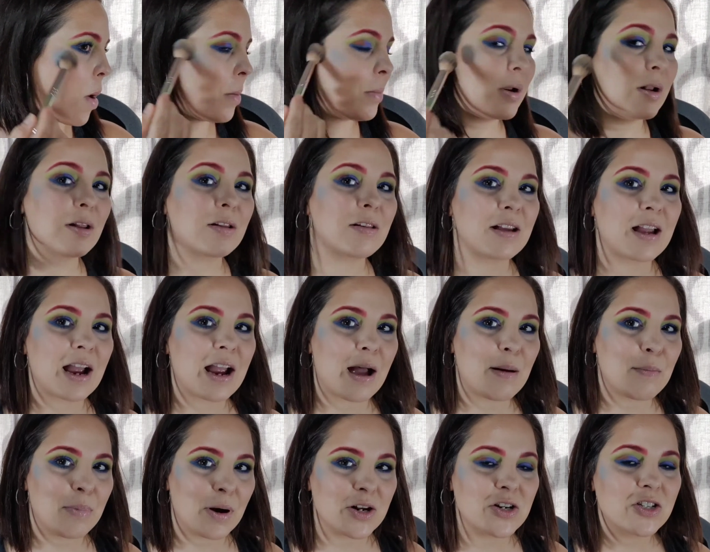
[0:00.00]
I'm gonna look like I
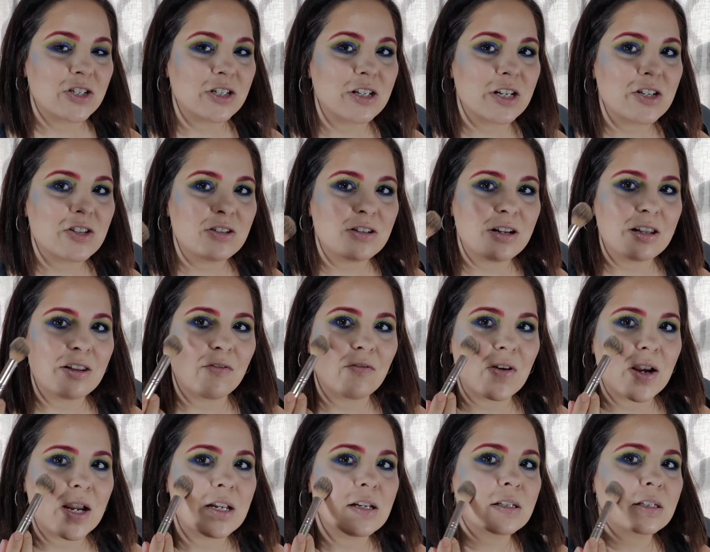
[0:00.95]
got punched in the
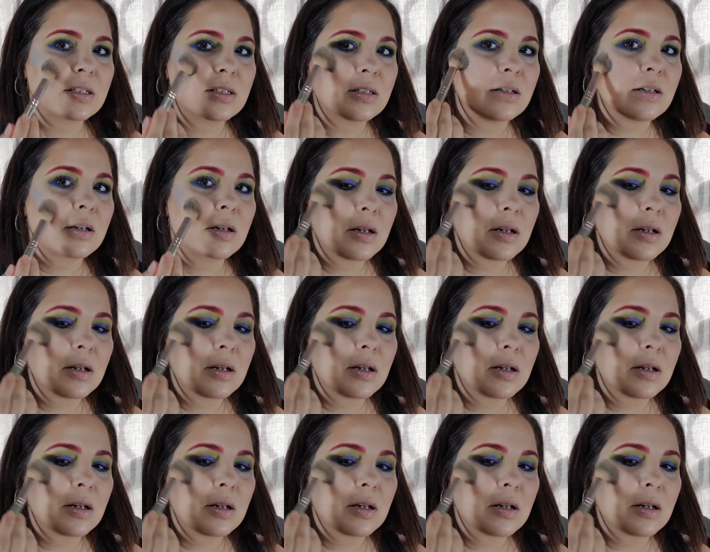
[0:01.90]
face.